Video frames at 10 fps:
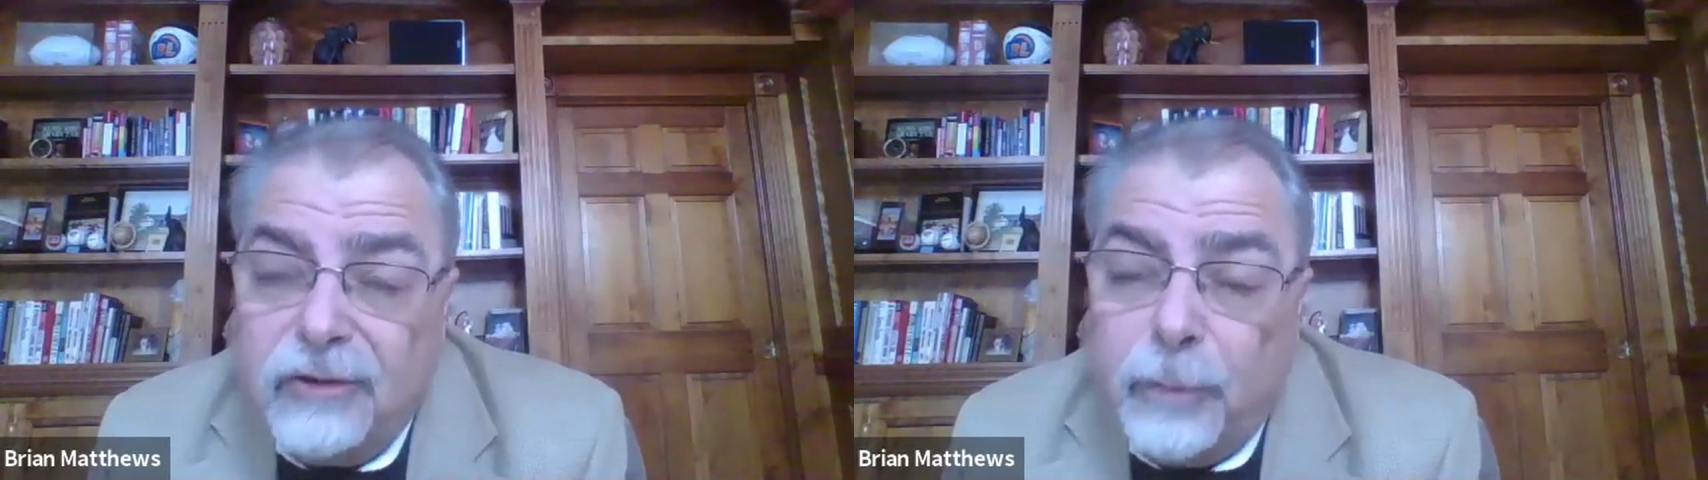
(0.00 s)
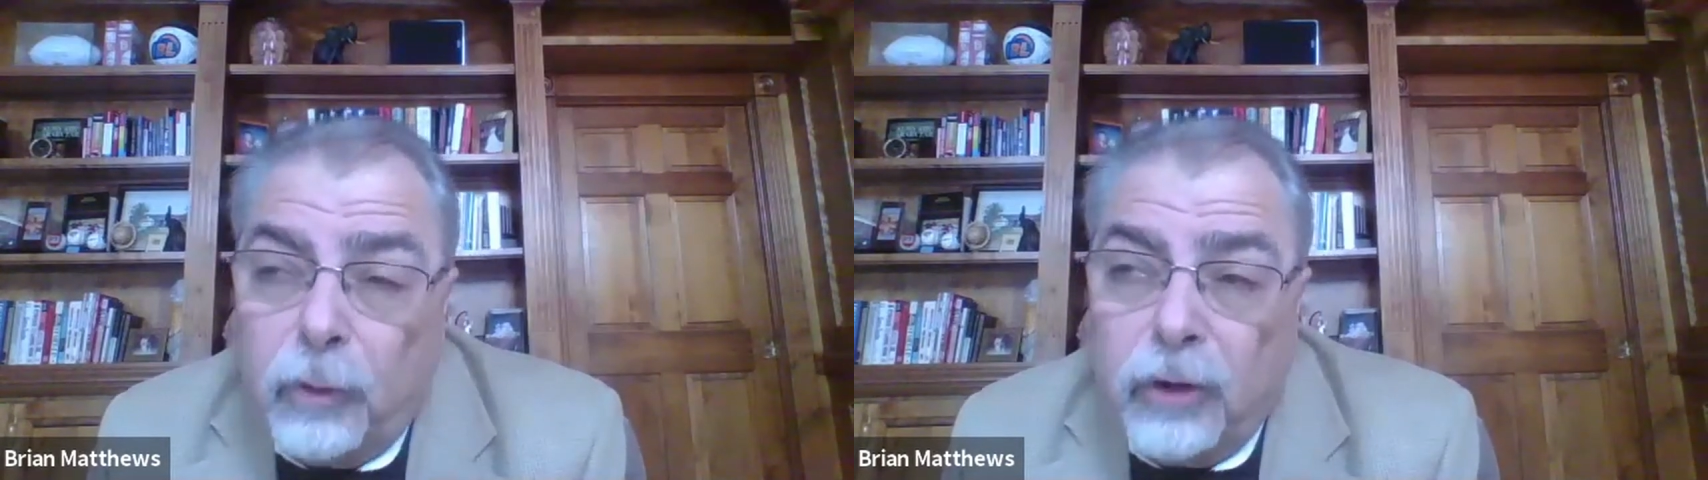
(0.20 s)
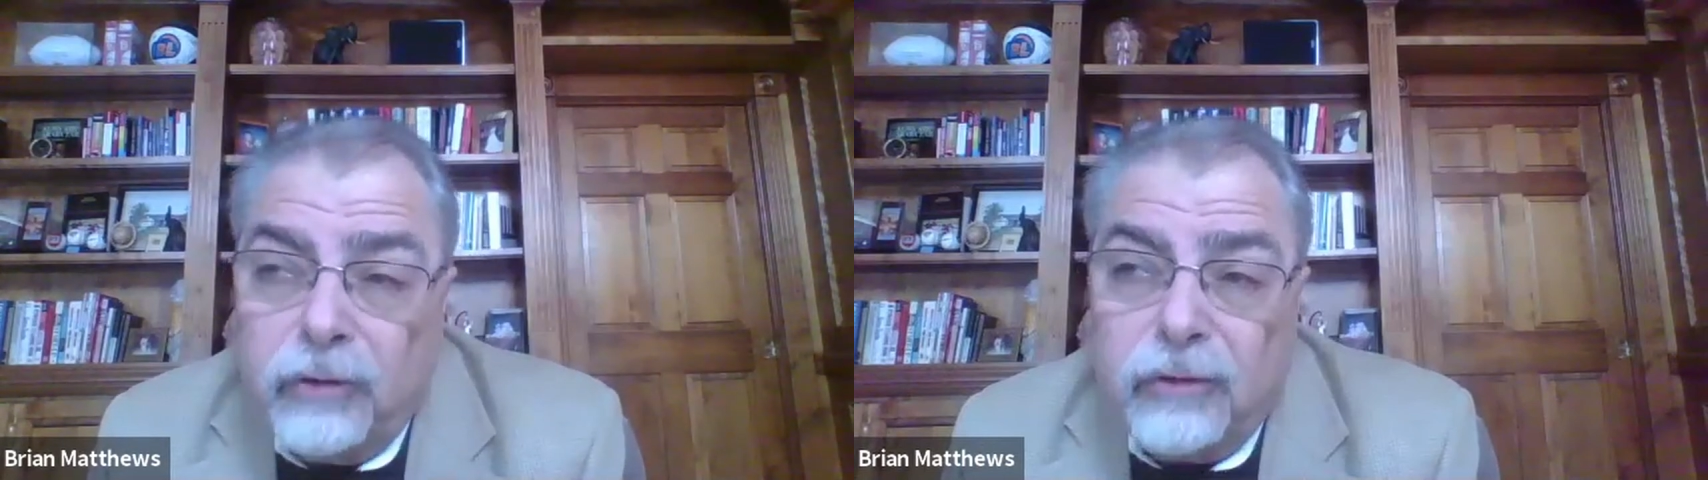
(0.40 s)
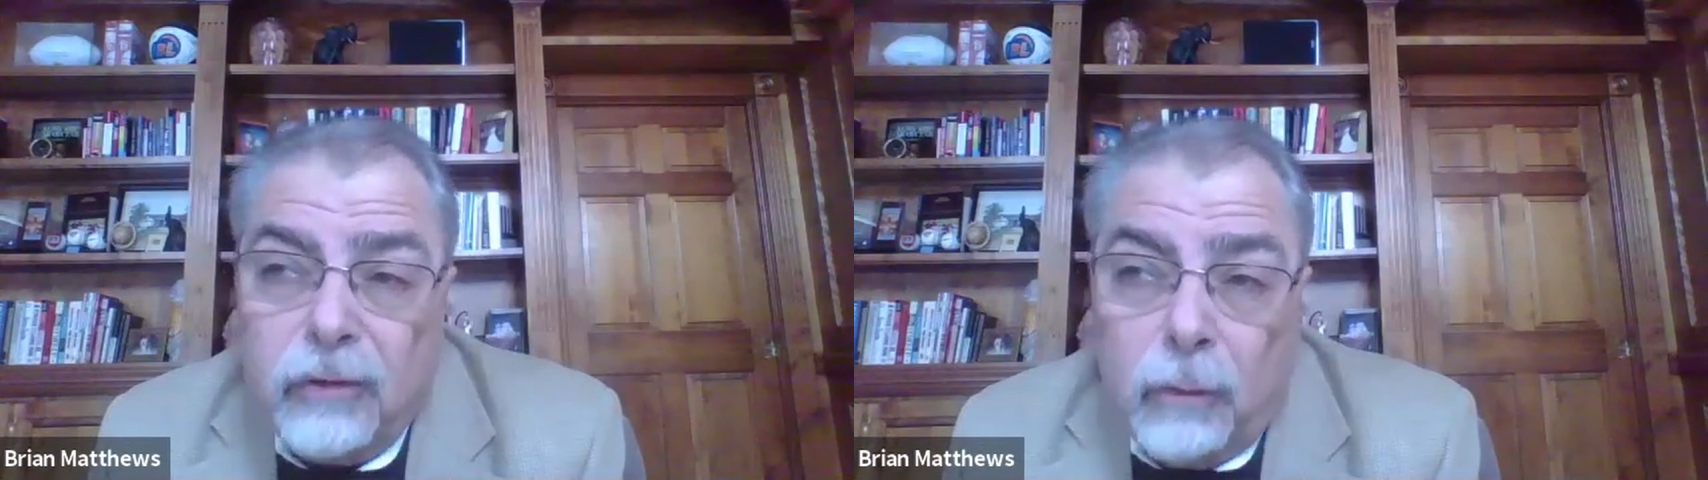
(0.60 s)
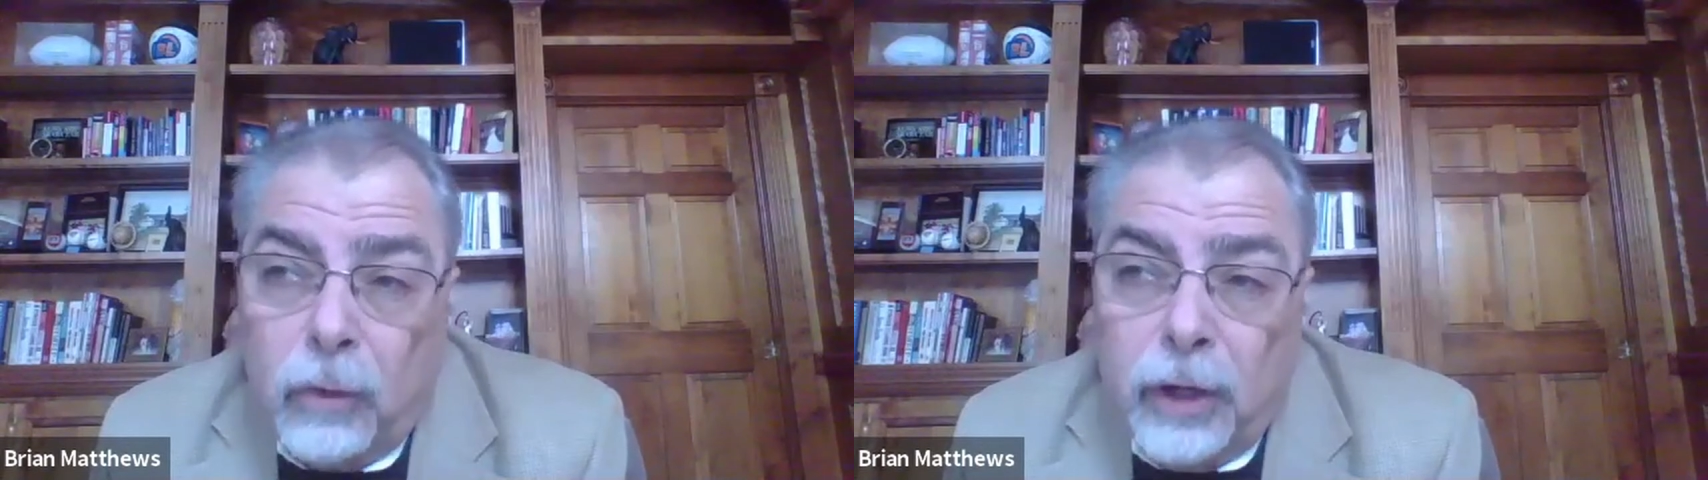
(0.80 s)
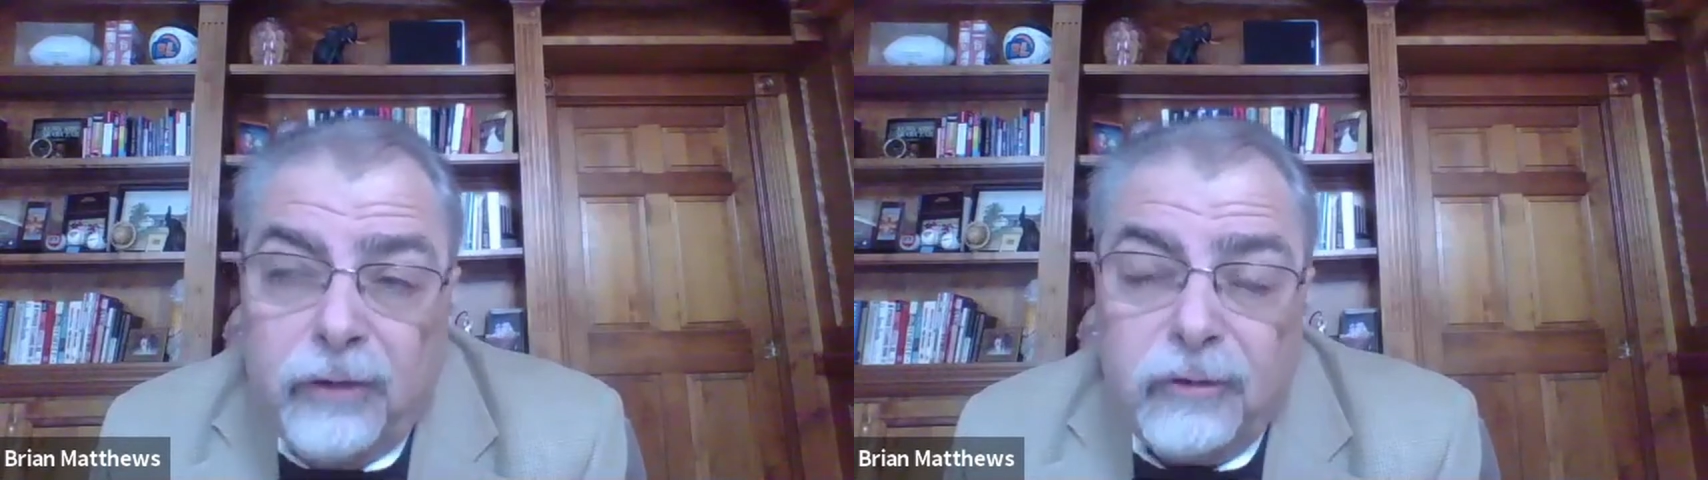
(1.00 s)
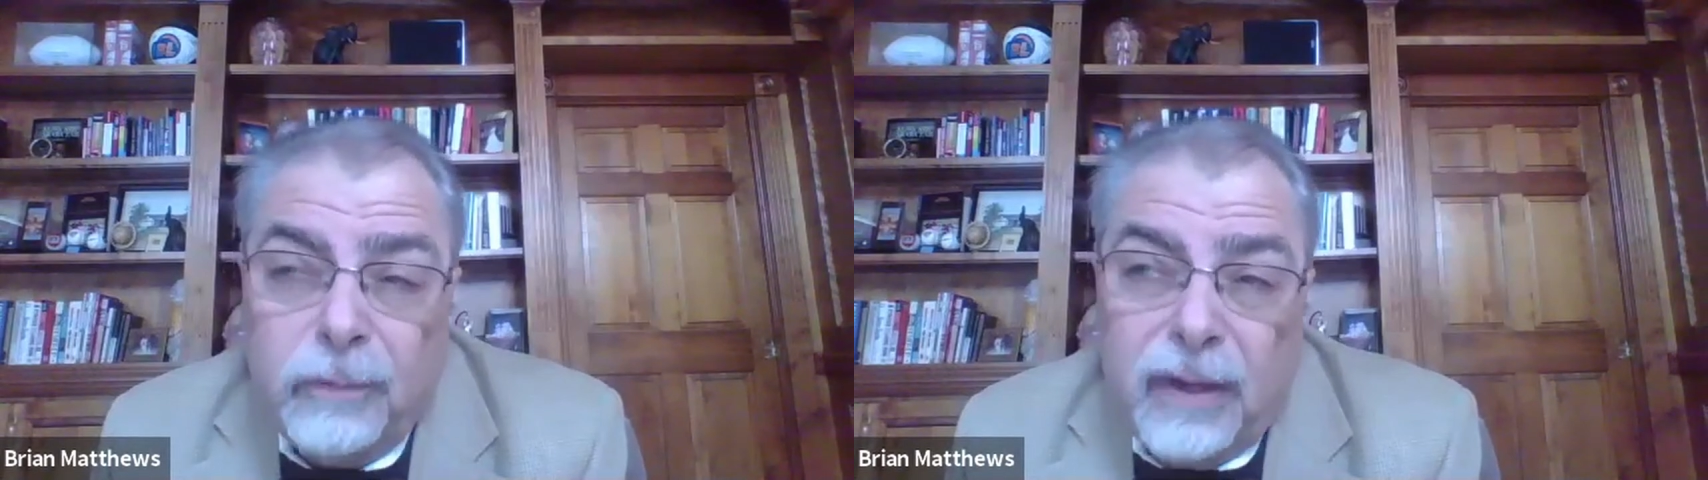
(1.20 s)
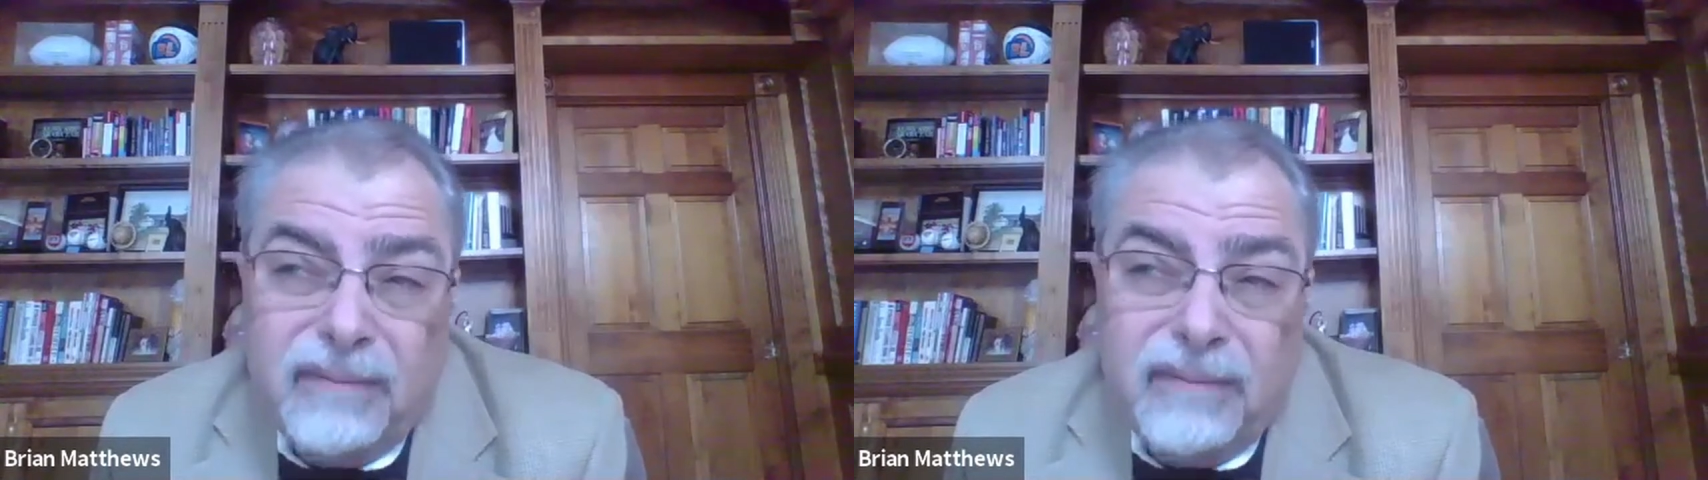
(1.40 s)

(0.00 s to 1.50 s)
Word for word: Sports was